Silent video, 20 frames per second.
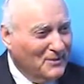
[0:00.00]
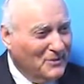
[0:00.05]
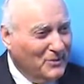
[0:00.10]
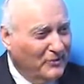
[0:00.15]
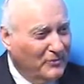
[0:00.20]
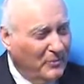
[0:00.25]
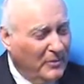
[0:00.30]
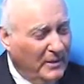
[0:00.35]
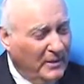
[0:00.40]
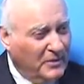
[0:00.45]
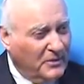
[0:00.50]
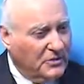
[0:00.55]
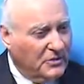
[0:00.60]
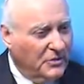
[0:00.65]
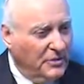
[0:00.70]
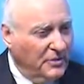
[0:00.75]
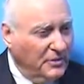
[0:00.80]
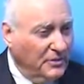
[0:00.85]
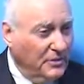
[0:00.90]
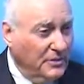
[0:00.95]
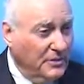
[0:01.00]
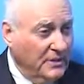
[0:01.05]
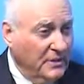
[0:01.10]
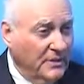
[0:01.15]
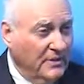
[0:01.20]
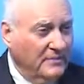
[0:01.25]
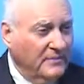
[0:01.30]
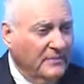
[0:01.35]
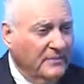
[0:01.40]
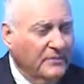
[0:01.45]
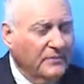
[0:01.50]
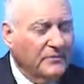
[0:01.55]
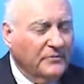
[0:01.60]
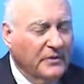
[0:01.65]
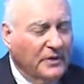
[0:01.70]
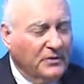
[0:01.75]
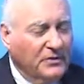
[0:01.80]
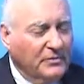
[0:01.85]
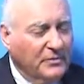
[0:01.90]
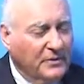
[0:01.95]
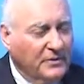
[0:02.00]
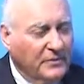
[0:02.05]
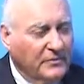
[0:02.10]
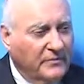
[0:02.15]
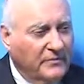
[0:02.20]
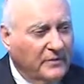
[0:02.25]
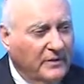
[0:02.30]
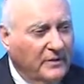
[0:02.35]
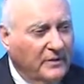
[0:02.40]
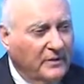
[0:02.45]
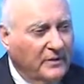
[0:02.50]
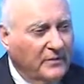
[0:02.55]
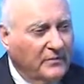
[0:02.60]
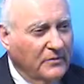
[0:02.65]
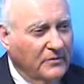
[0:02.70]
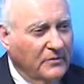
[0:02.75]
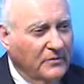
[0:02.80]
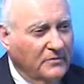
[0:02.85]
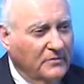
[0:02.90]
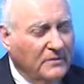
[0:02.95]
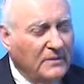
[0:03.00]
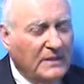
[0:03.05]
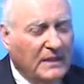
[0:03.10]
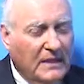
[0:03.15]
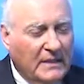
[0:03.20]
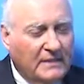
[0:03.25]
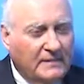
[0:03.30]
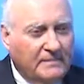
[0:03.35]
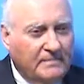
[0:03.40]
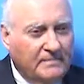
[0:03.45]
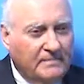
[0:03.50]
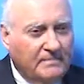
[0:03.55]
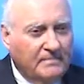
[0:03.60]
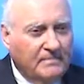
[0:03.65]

So everybody started on the same regimen of a statin.